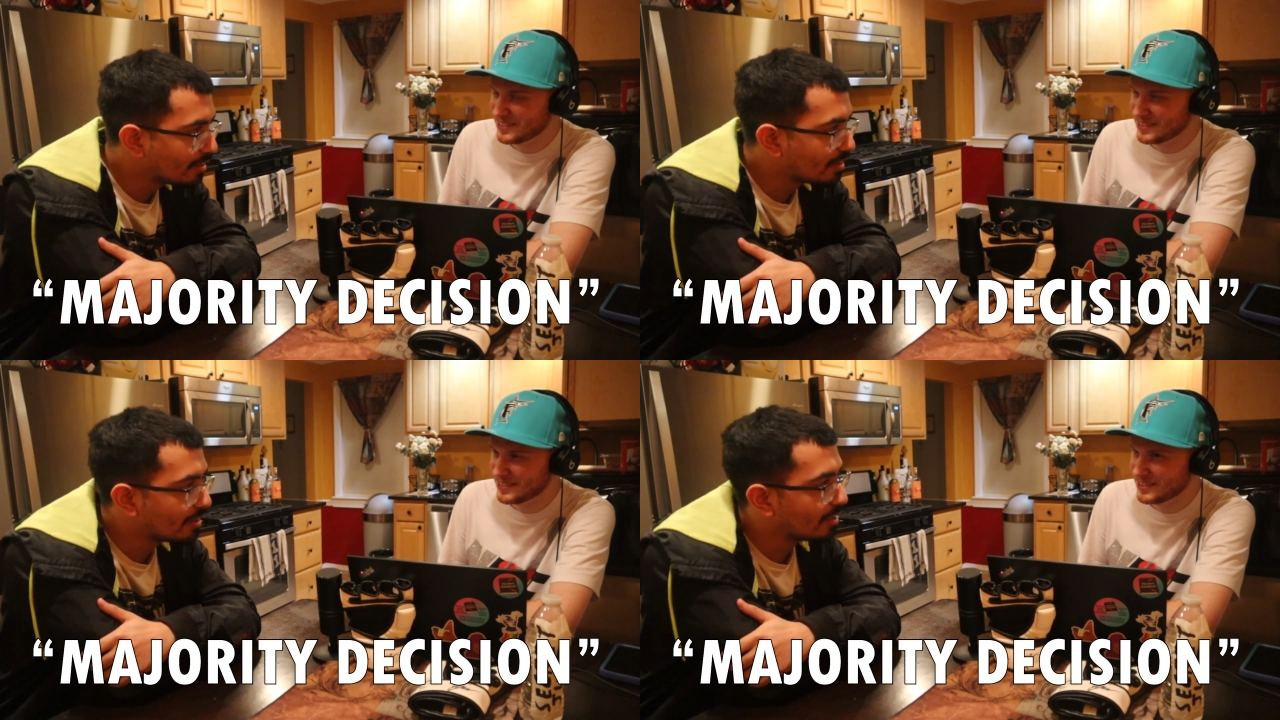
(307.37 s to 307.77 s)

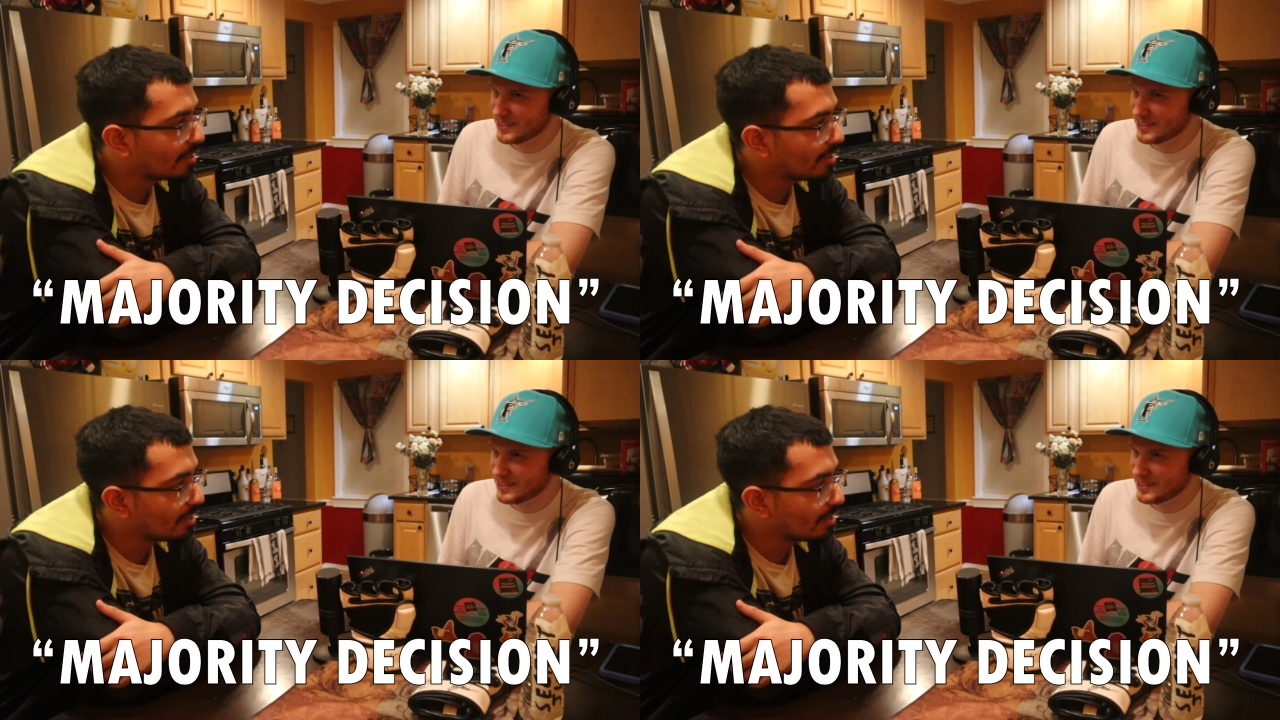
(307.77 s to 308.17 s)

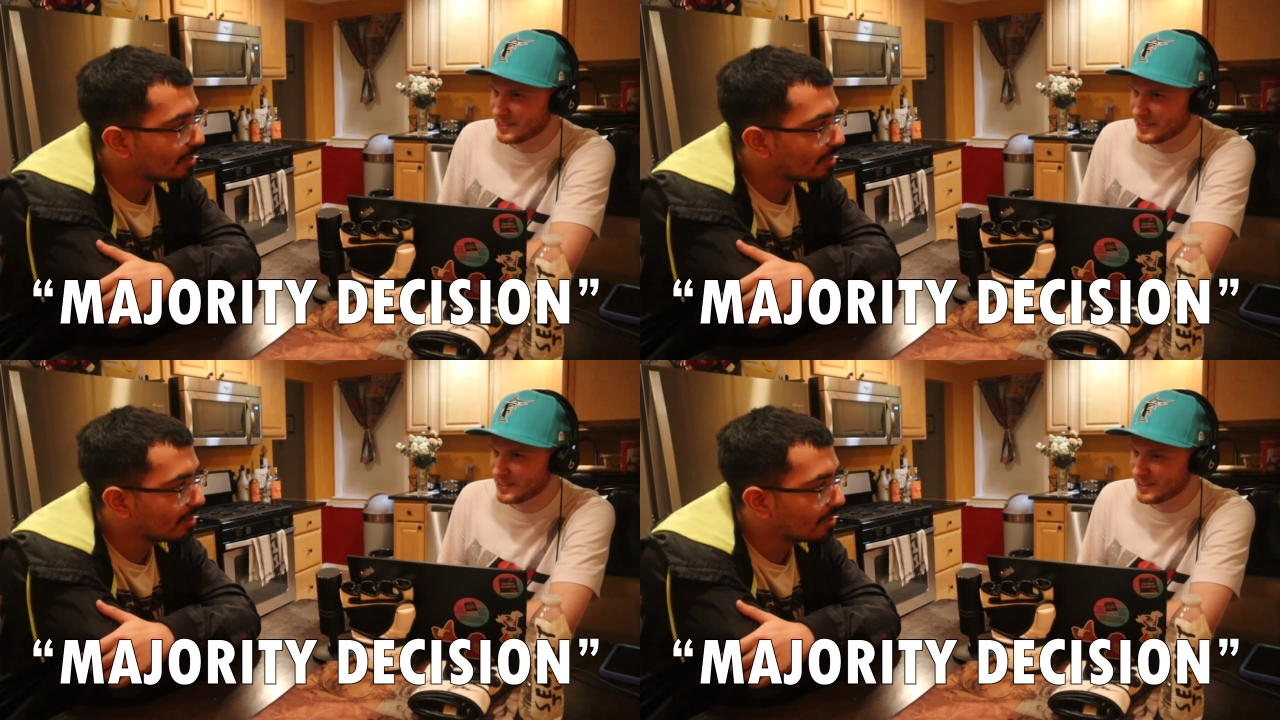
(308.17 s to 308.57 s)

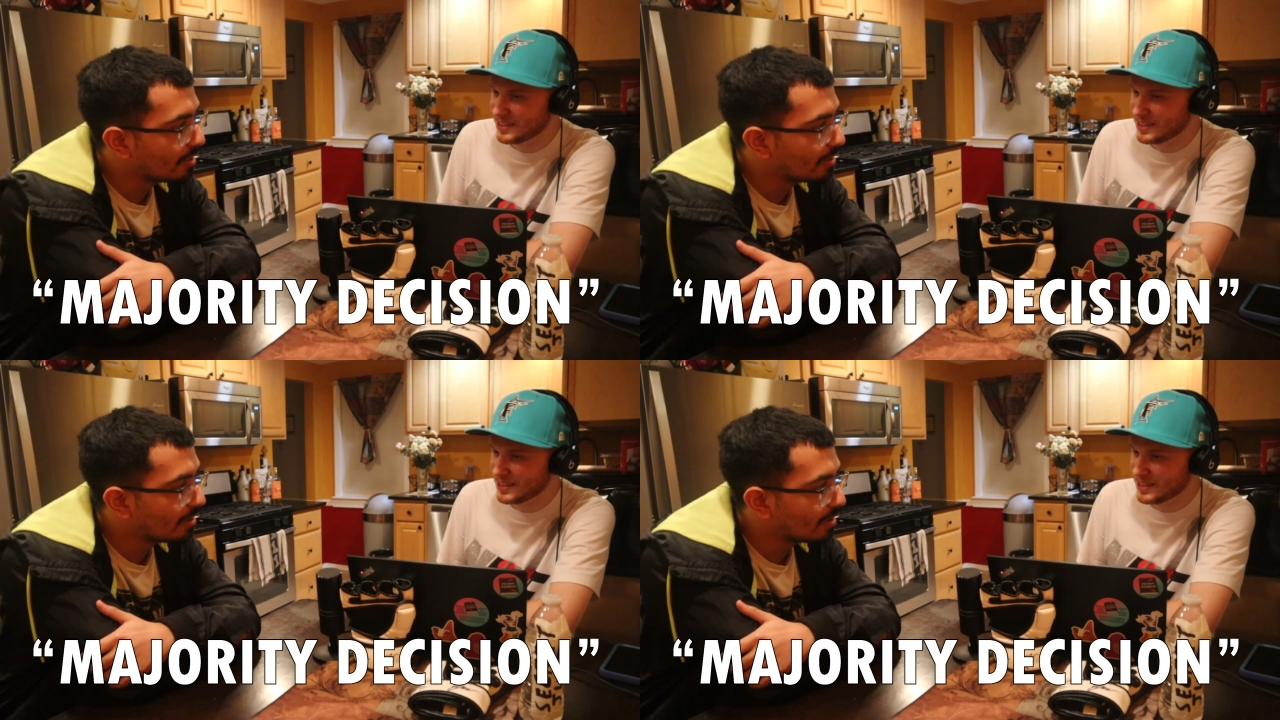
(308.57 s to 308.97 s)

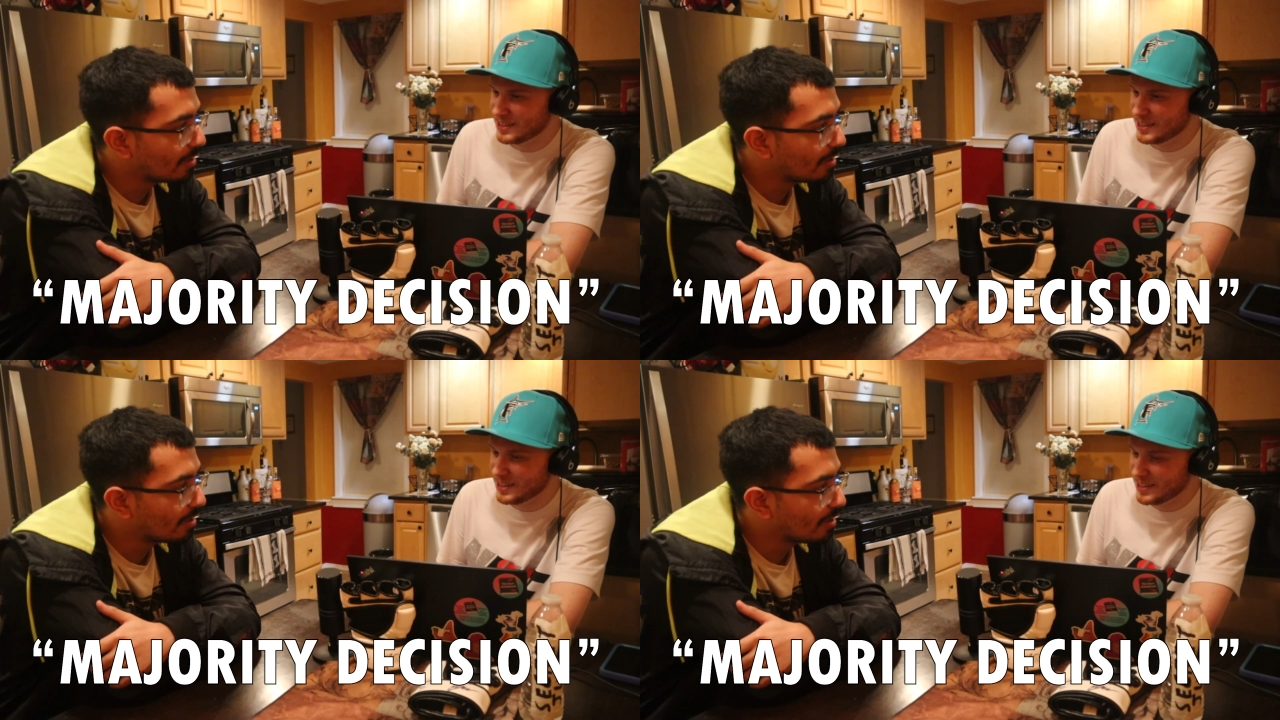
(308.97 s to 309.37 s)

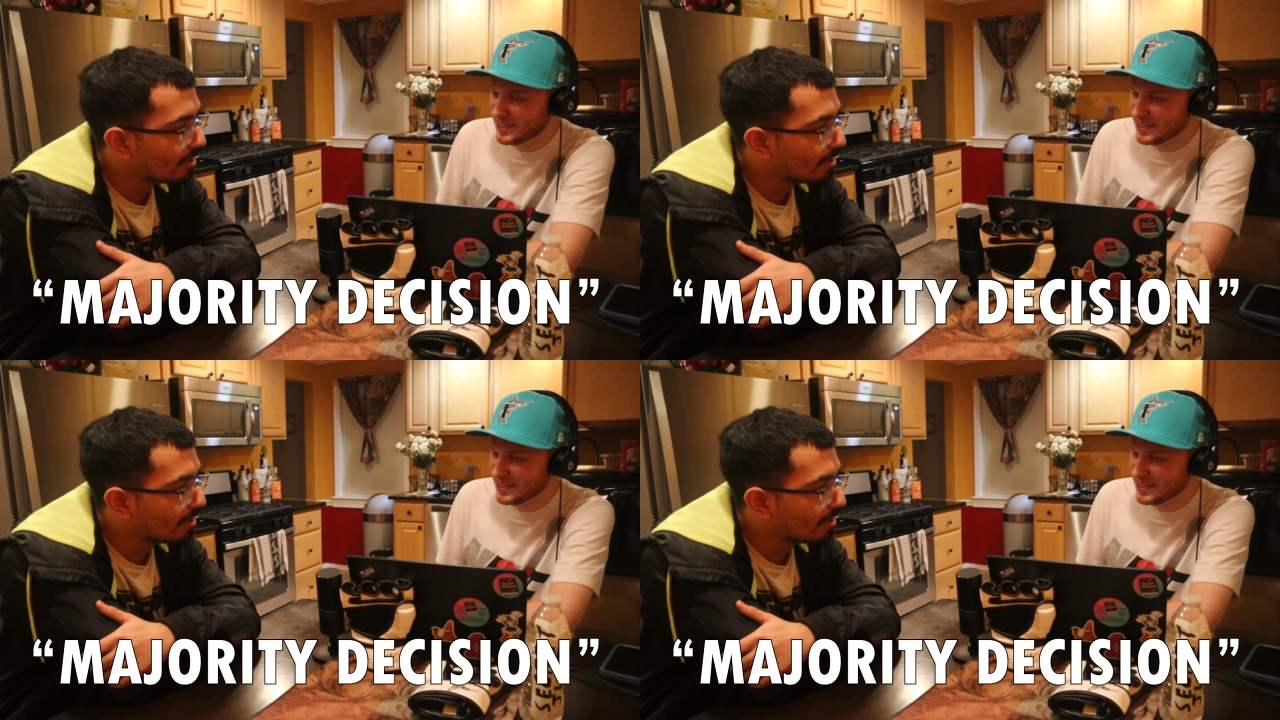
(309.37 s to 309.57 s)
Nothing is said.